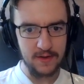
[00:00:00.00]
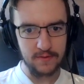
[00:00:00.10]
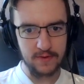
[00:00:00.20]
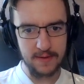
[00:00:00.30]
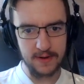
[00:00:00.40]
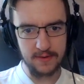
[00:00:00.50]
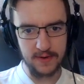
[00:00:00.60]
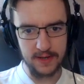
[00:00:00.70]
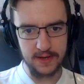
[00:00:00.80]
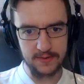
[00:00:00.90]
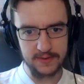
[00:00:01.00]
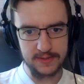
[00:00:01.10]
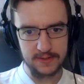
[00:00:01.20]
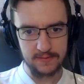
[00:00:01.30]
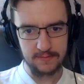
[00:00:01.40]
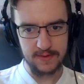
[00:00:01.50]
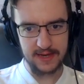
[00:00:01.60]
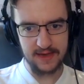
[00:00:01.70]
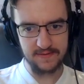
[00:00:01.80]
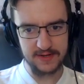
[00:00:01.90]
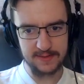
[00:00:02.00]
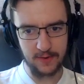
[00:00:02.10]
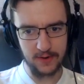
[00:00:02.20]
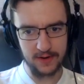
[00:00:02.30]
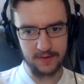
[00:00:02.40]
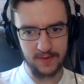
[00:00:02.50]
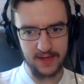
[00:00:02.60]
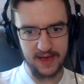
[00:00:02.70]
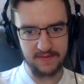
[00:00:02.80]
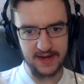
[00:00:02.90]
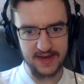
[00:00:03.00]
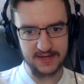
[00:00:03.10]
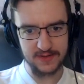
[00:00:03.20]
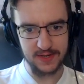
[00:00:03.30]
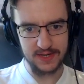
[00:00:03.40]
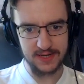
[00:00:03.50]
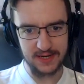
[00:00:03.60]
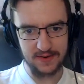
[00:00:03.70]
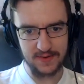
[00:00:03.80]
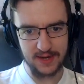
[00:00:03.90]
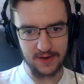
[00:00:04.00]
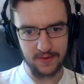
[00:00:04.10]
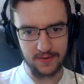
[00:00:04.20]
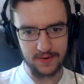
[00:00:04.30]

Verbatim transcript: We'll grab another one of those, make it even smaller, and we'll have it next to it. There we go.